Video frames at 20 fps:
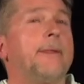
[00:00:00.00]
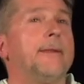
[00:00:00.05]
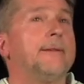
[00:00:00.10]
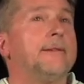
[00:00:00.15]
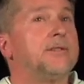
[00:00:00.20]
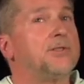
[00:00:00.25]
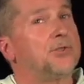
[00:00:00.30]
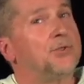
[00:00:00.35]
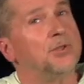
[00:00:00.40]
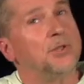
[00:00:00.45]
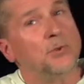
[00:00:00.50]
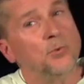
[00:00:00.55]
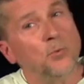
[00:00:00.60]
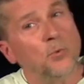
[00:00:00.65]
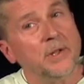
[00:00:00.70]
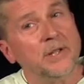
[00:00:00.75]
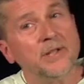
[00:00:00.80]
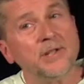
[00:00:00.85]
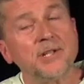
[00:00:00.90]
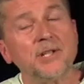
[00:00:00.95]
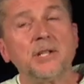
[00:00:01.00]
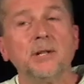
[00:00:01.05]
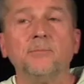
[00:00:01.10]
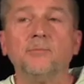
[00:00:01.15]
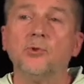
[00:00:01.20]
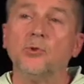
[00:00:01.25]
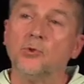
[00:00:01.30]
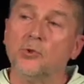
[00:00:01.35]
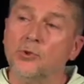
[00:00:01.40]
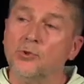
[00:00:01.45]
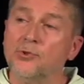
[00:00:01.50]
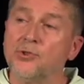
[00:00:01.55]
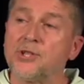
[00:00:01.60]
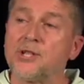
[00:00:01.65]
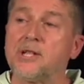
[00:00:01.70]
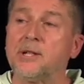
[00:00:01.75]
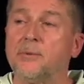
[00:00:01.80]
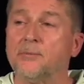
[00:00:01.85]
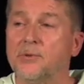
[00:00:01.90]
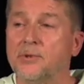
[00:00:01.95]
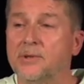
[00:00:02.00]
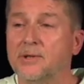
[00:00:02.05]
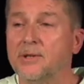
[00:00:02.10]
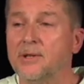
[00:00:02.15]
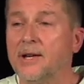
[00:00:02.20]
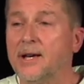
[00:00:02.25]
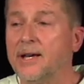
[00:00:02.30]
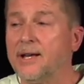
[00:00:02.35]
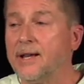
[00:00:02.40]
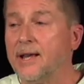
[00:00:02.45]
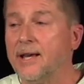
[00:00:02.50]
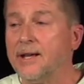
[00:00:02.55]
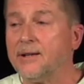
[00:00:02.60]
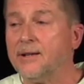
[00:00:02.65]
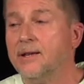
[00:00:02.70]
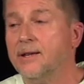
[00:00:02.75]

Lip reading: so you win some, you lose some. And